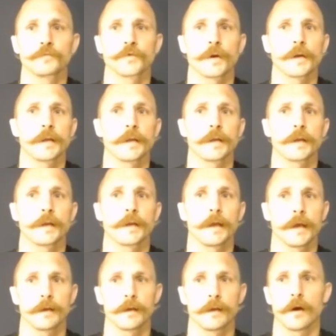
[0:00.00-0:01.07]
training
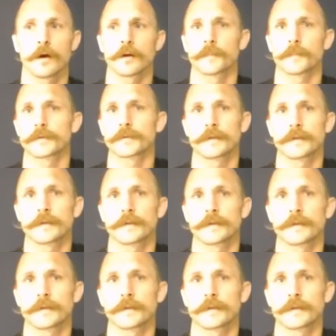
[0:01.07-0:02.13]
at 100%
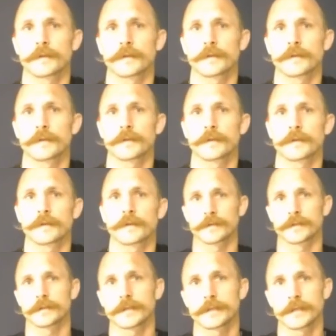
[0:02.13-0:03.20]
3 days a week versus
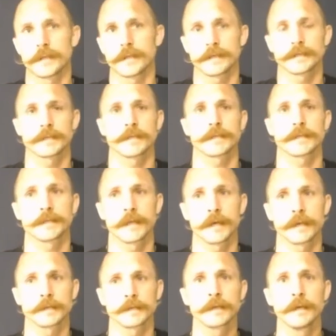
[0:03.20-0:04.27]
60 at 6
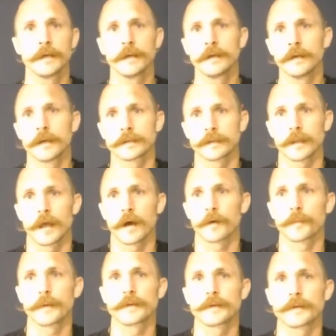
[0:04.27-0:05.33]
days has
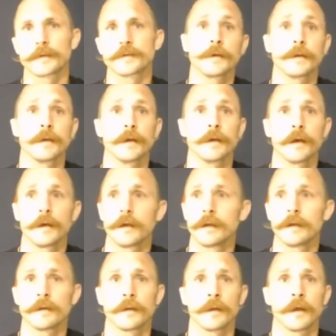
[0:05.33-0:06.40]
allowed me to be,
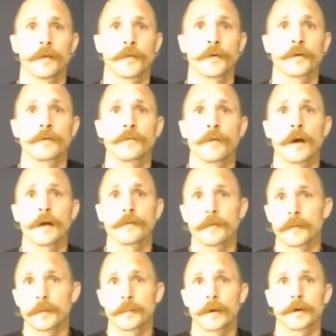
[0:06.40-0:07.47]
at 35,
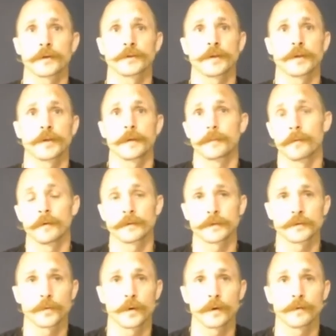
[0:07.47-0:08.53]
I'm in better shape than I was
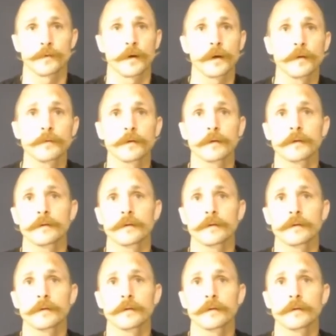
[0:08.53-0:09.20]
at 25.